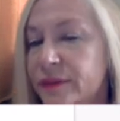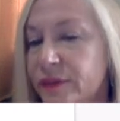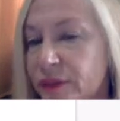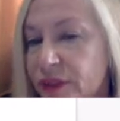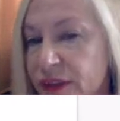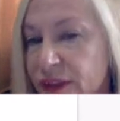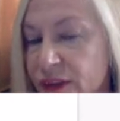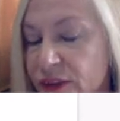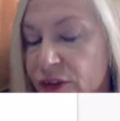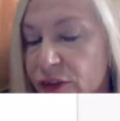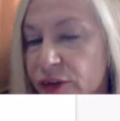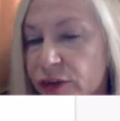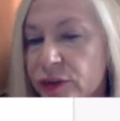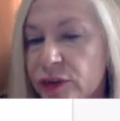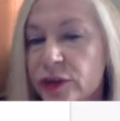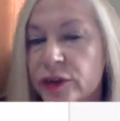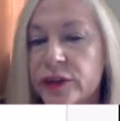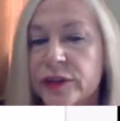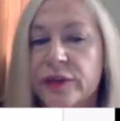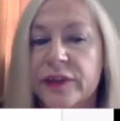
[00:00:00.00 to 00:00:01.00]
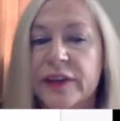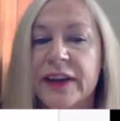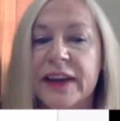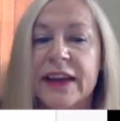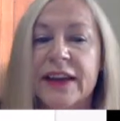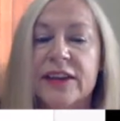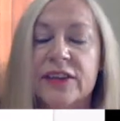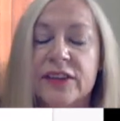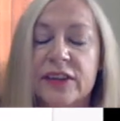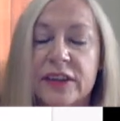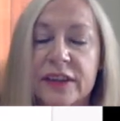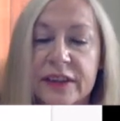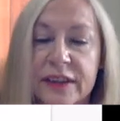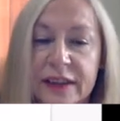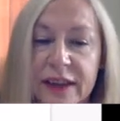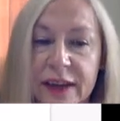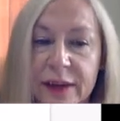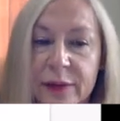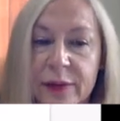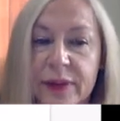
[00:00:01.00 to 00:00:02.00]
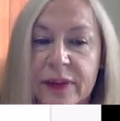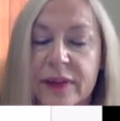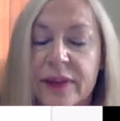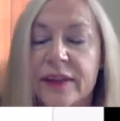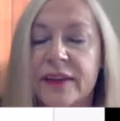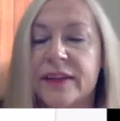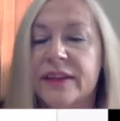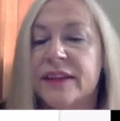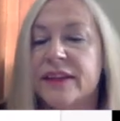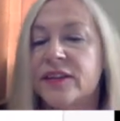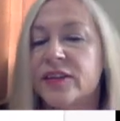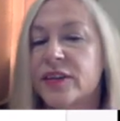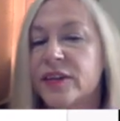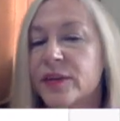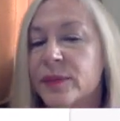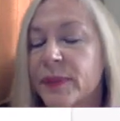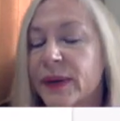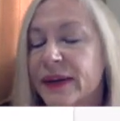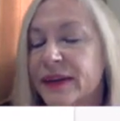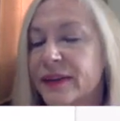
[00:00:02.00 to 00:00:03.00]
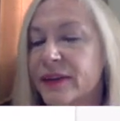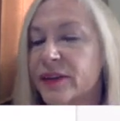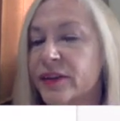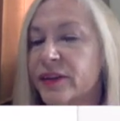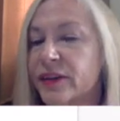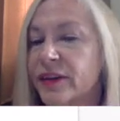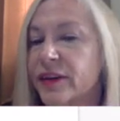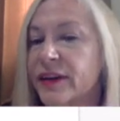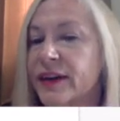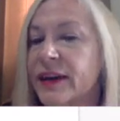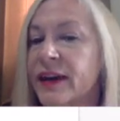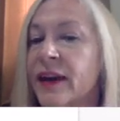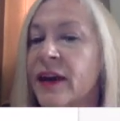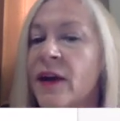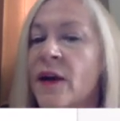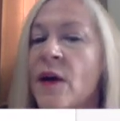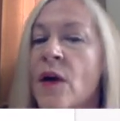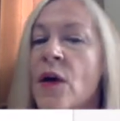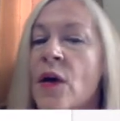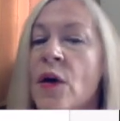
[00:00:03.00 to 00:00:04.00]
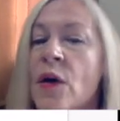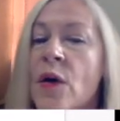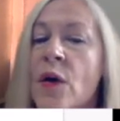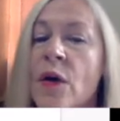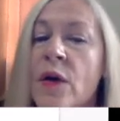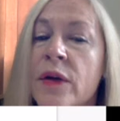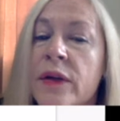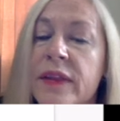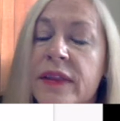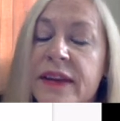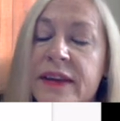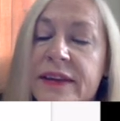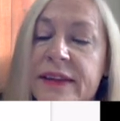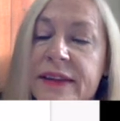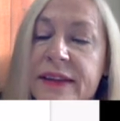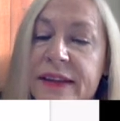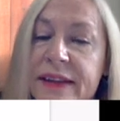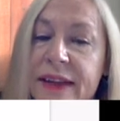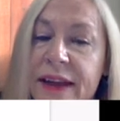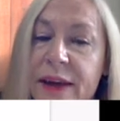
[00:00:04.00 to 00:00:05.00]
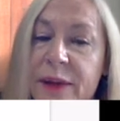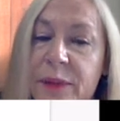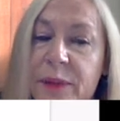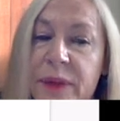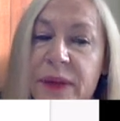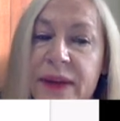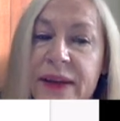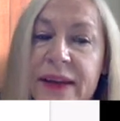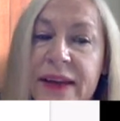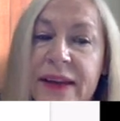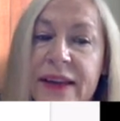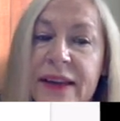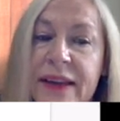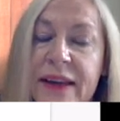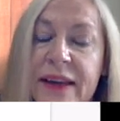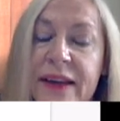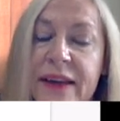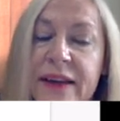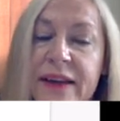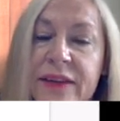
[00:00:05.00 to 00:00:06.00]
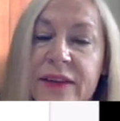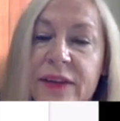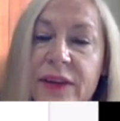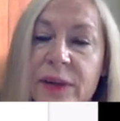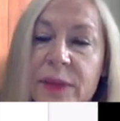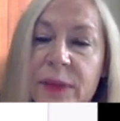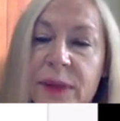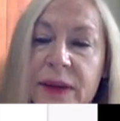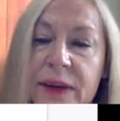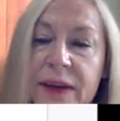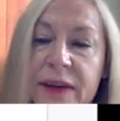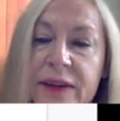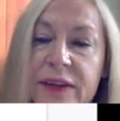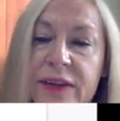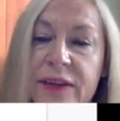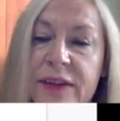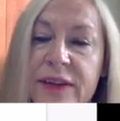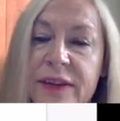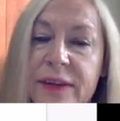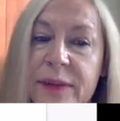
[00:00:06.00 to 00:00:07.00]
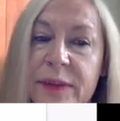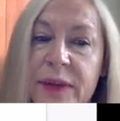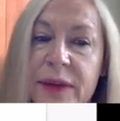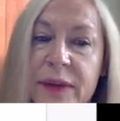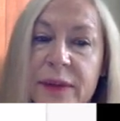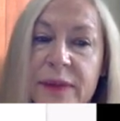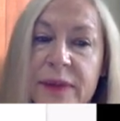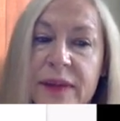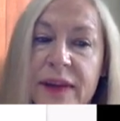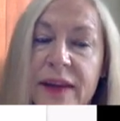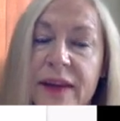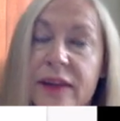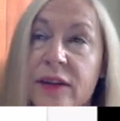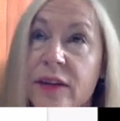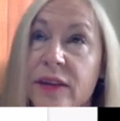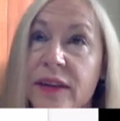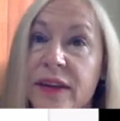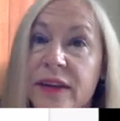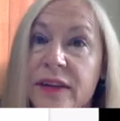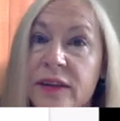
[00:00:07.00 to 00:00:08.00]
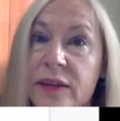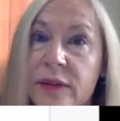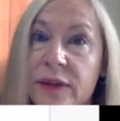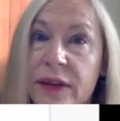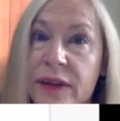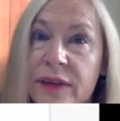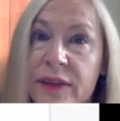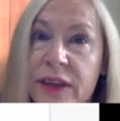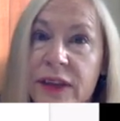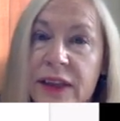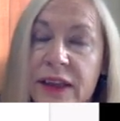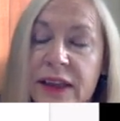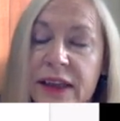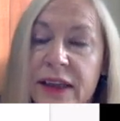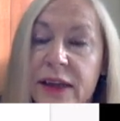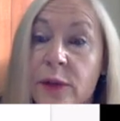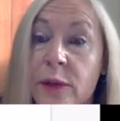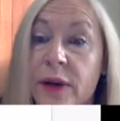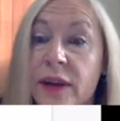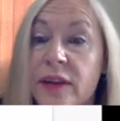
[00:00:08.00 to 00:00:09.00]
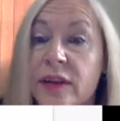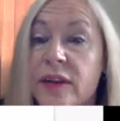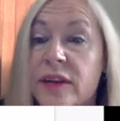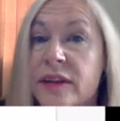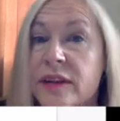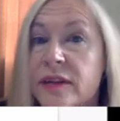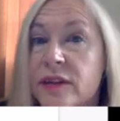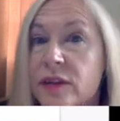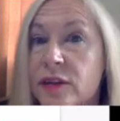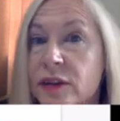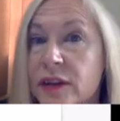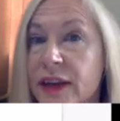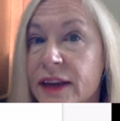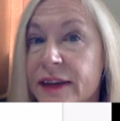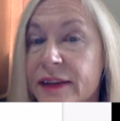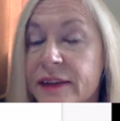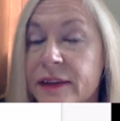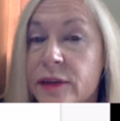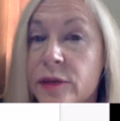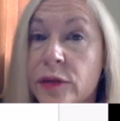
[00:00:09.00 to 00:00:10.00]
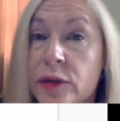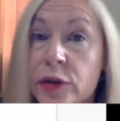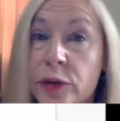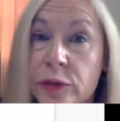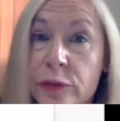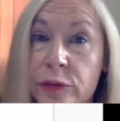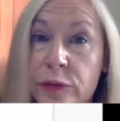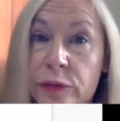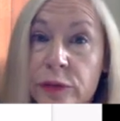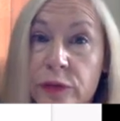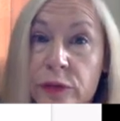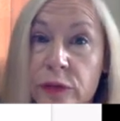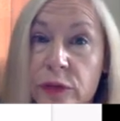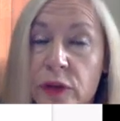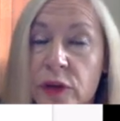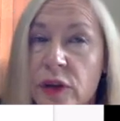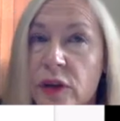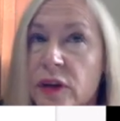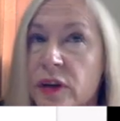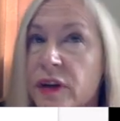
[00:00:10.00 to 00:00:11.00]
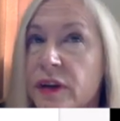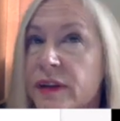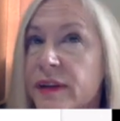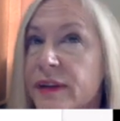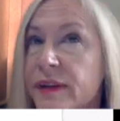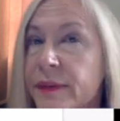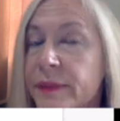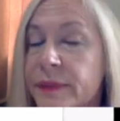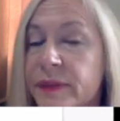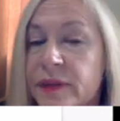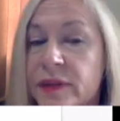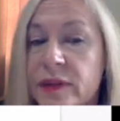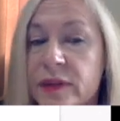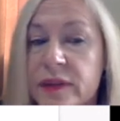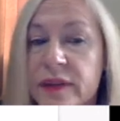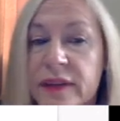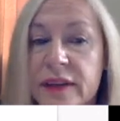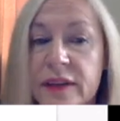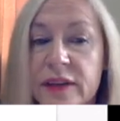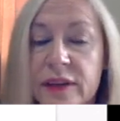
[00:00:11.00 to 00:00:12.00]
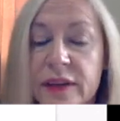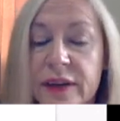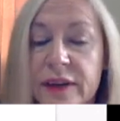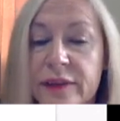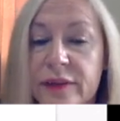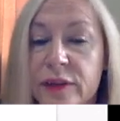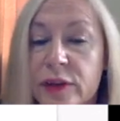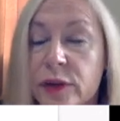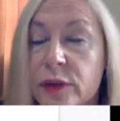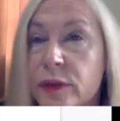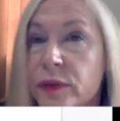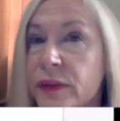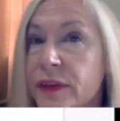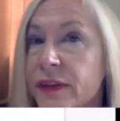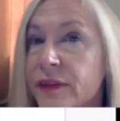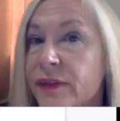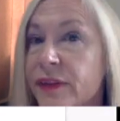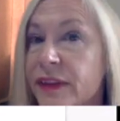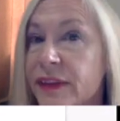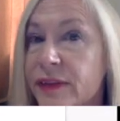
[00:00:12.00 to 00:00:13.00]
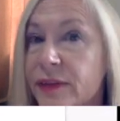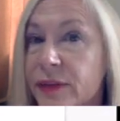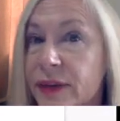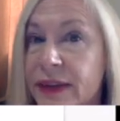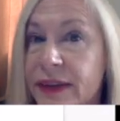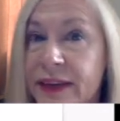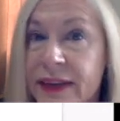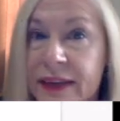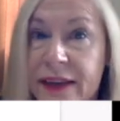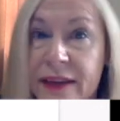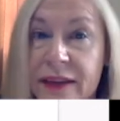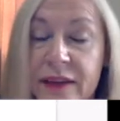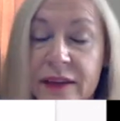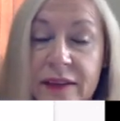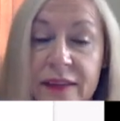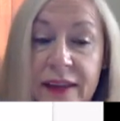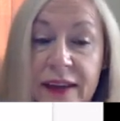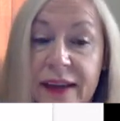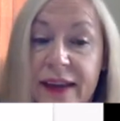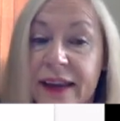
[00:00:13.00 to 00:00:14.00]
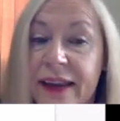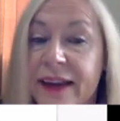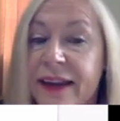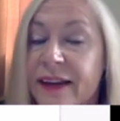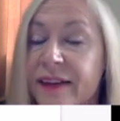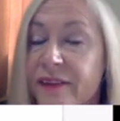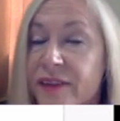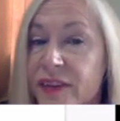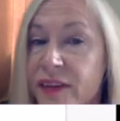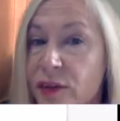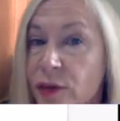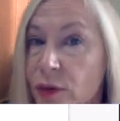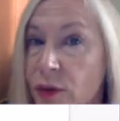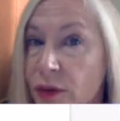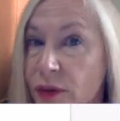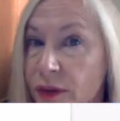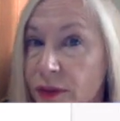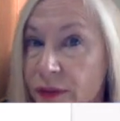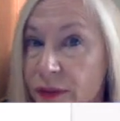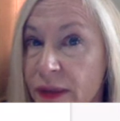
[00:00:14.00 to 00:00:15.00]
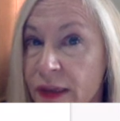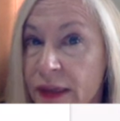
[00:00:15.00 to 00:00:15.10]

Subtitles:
teacher certification, like whether the teacher has master's degree, things like that. But in the developing countries, sometimes other things are relevant, like whether the school has a roof, because some schools that don't have roofs, if it's raining, they can't have school,